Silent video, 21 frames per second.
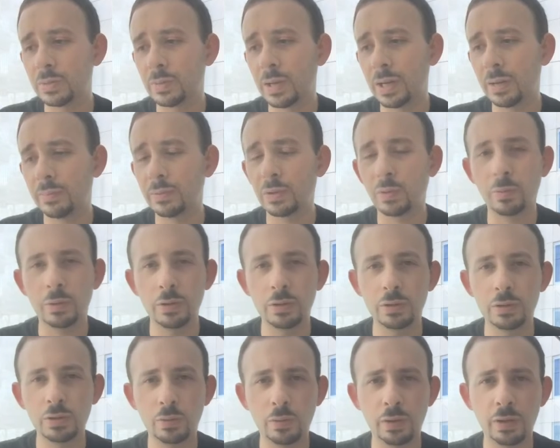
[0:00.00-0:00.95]
We got up to
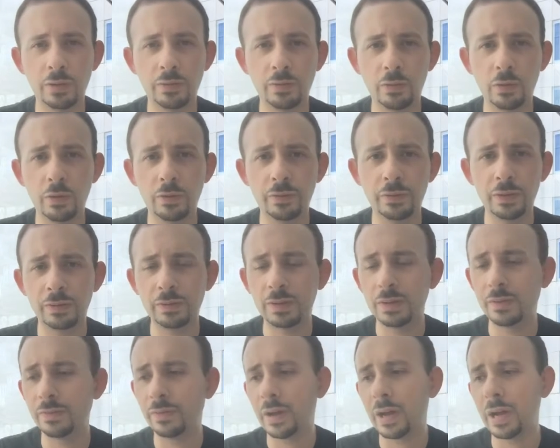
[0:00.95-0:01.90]

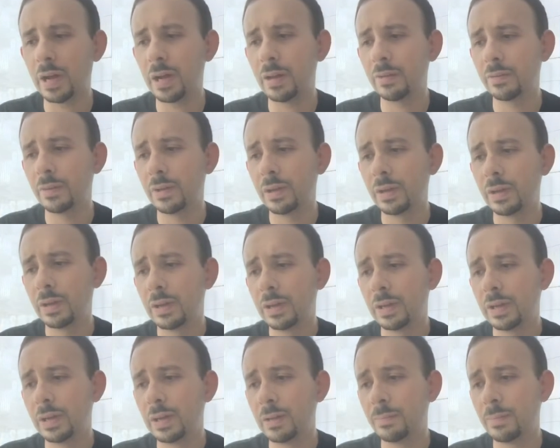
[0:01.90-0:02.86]
124.55.
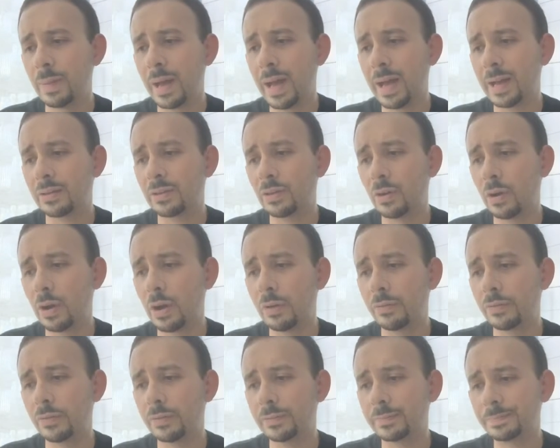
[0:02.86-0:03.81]
It backed
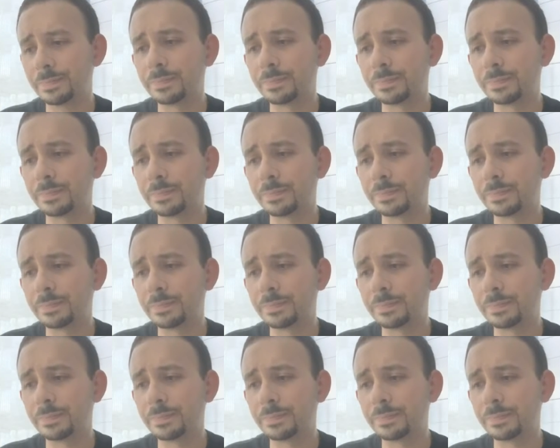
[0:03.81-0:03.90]
off.